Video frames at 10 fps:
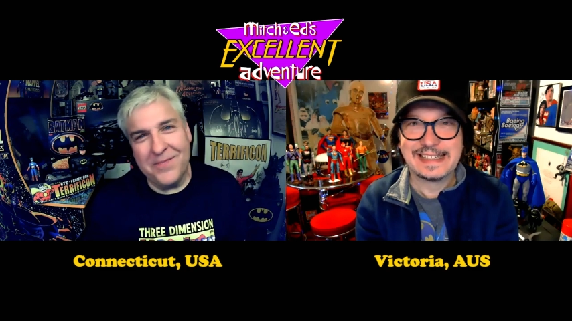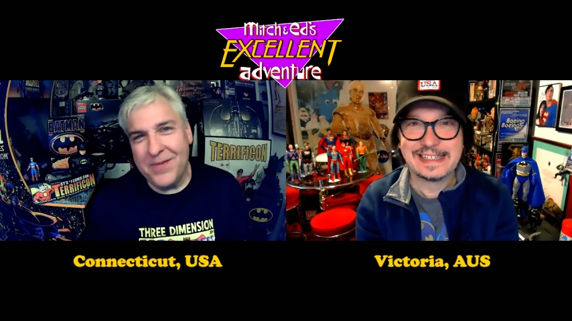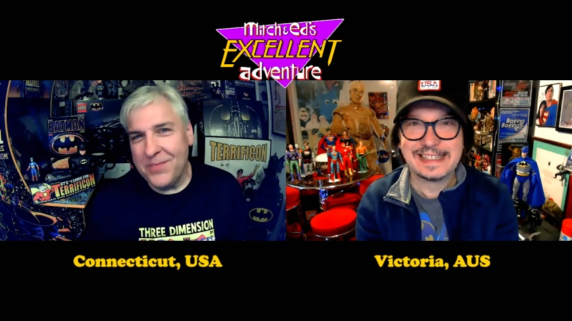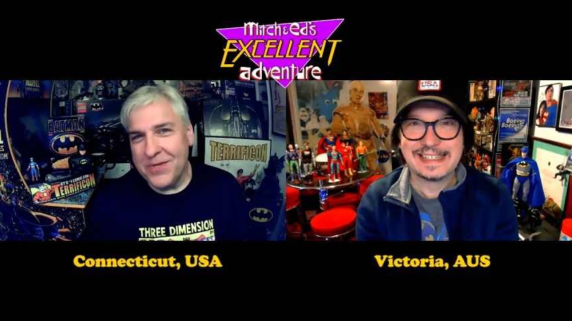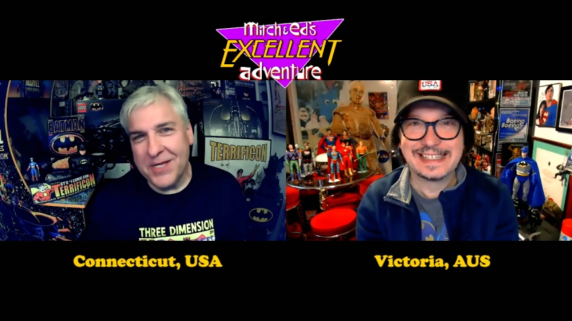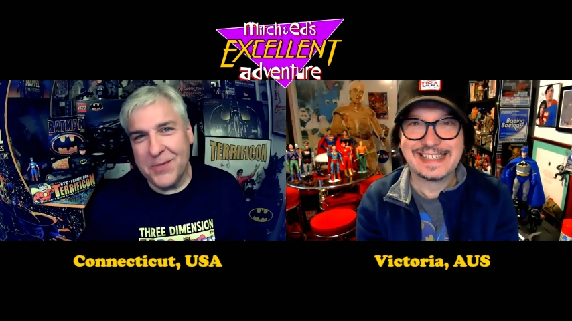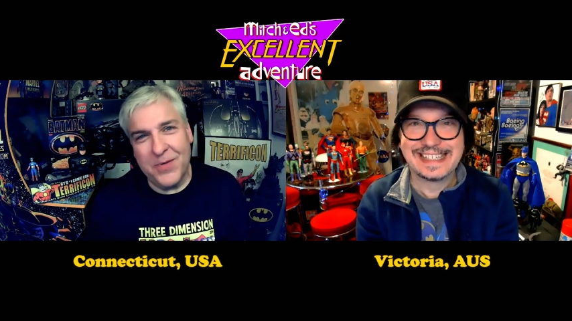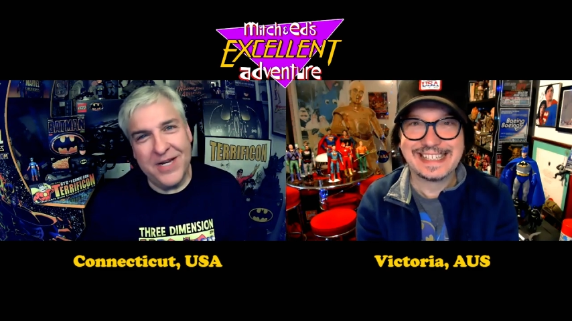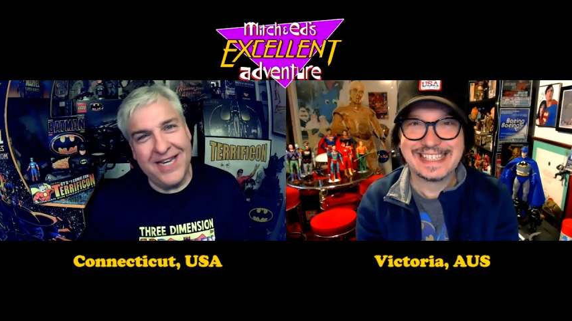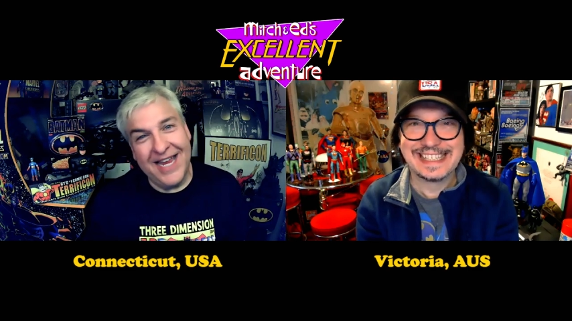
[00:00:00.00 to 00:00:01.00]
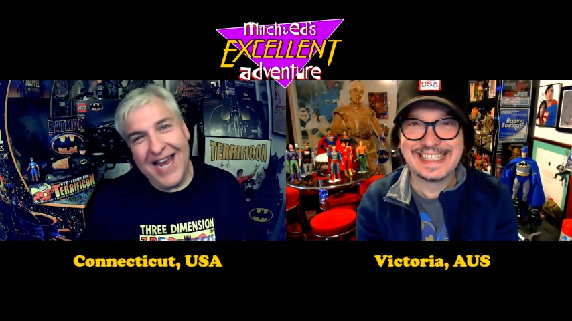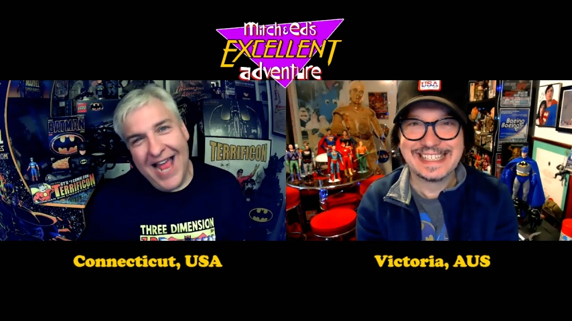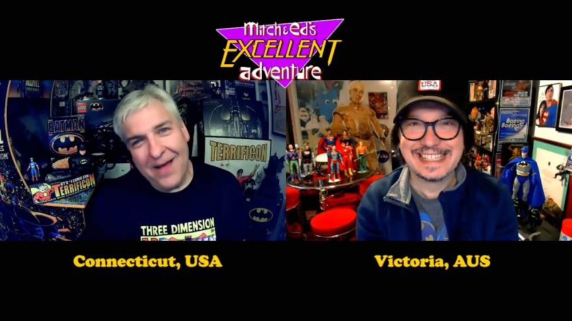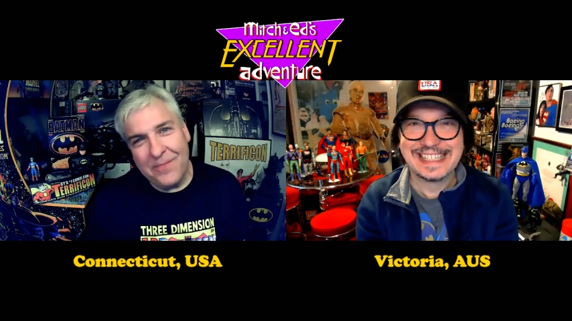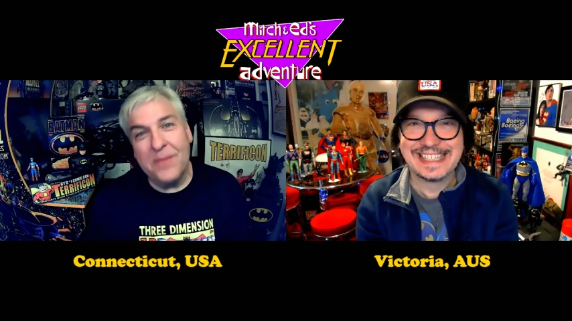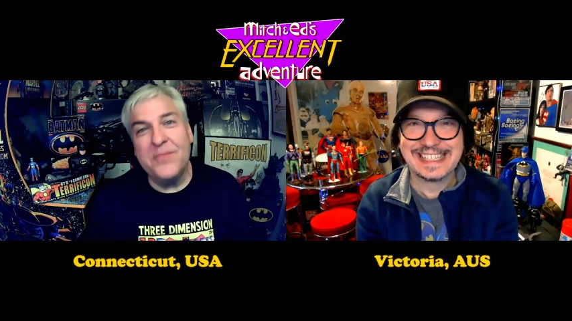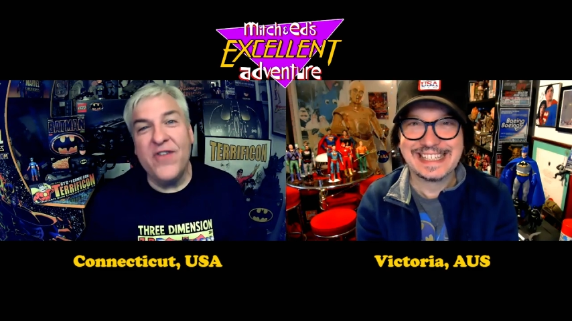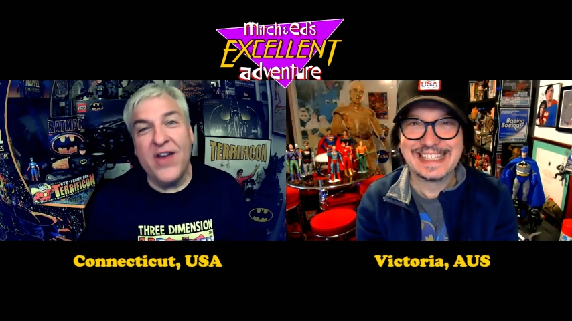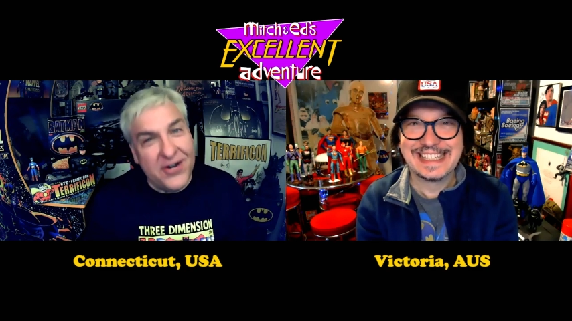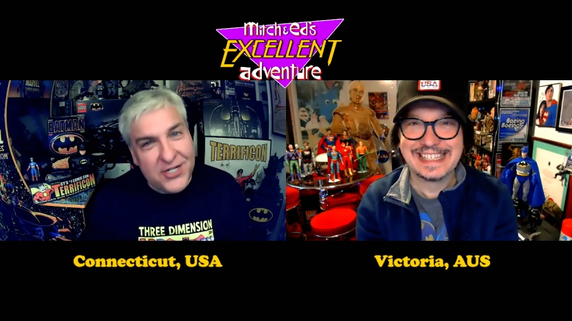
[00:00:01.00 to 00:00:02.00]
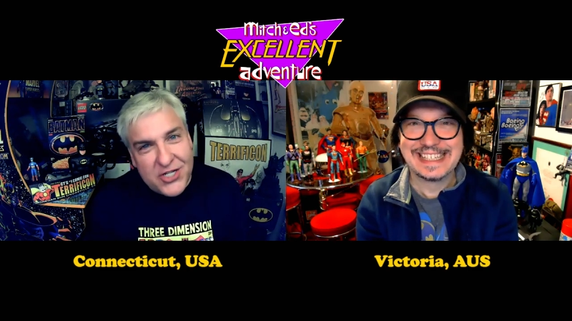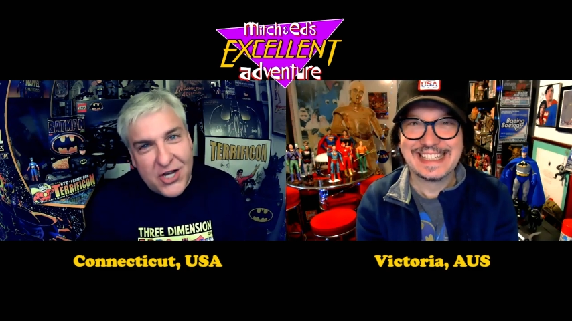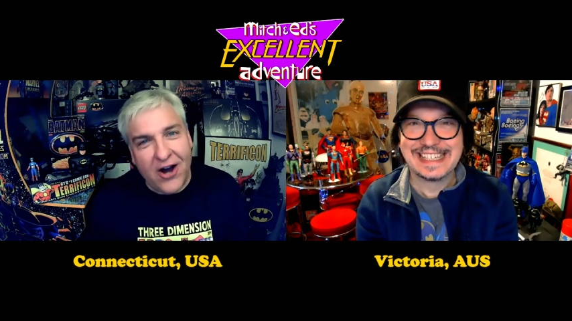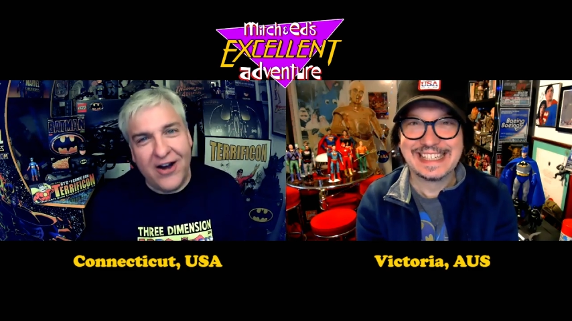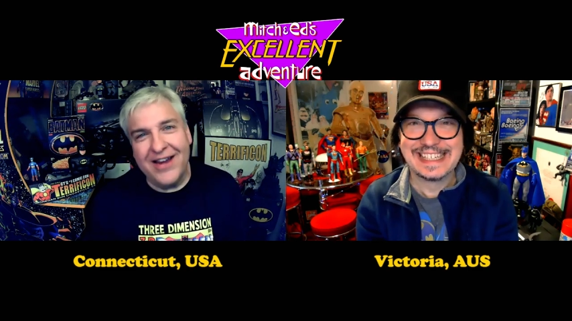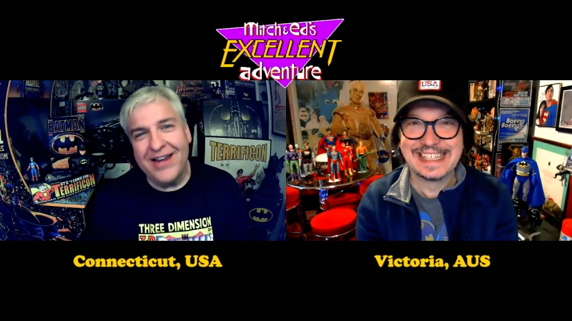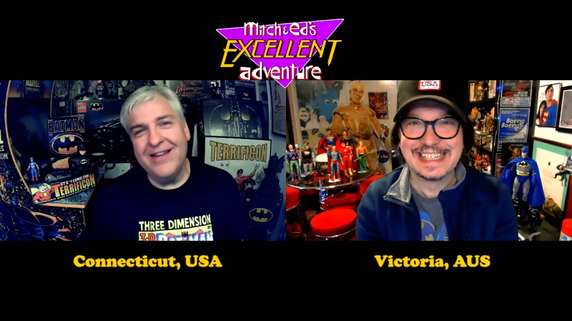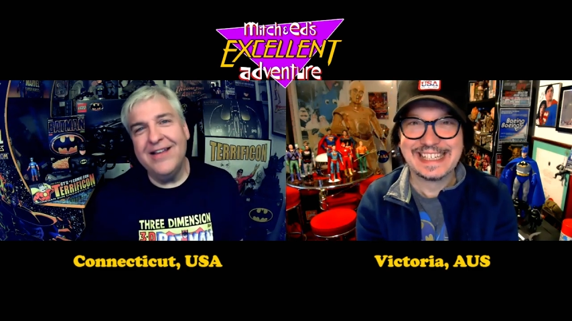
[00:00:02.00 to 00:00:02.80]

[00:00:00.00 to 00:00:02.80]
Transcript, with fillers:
Speaker 1: people this, but it, it happened. I'm very sorry.